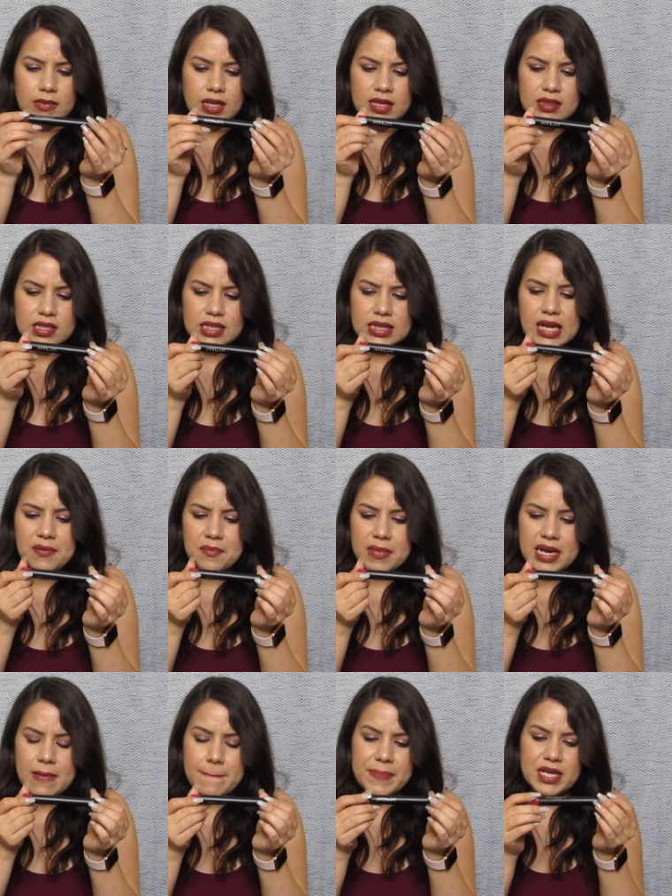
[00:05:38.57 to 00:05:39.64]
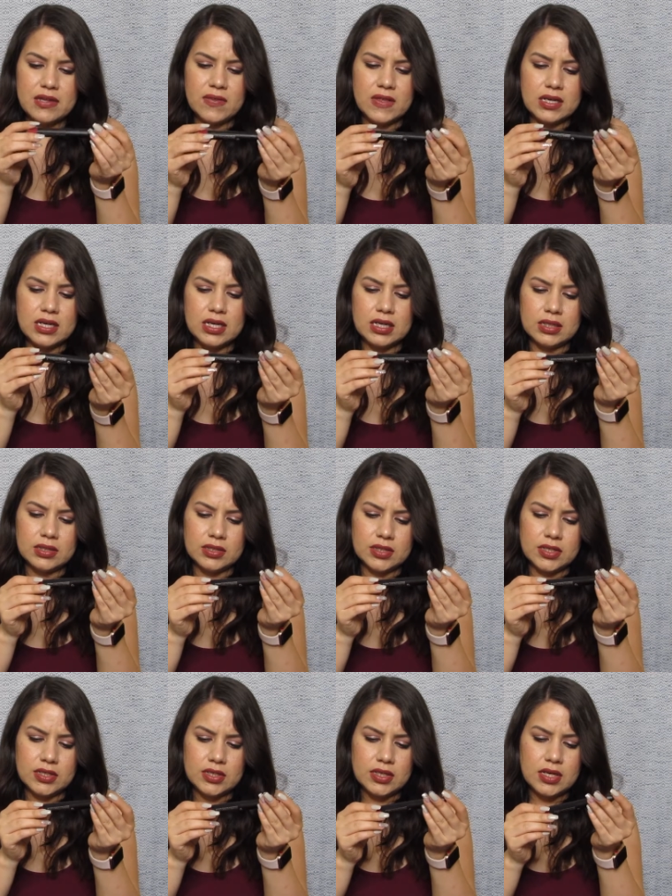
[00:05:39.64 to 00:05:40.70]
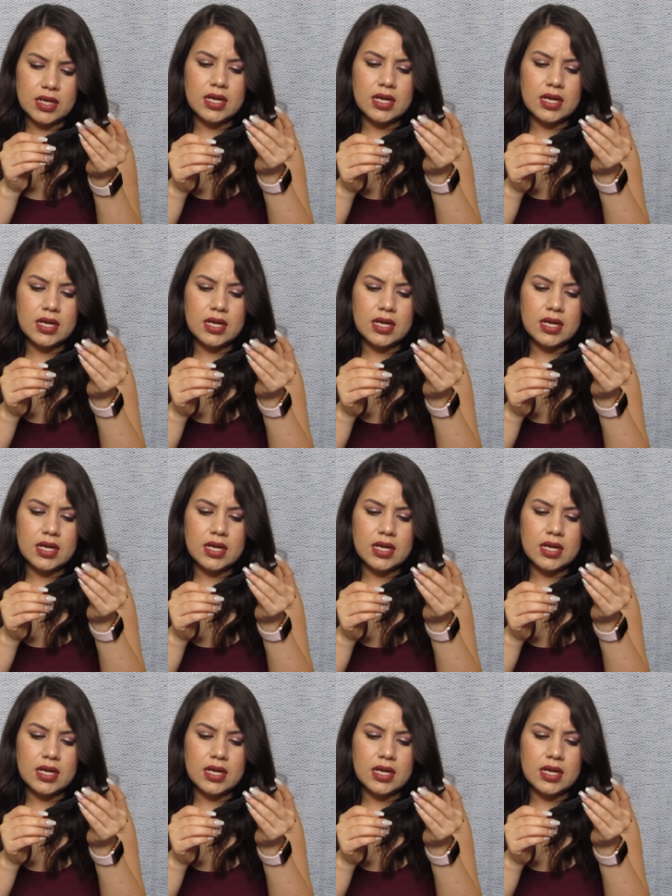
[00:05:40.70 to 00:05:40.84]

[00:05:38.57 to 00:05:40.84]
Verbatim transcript: I think that might be the color.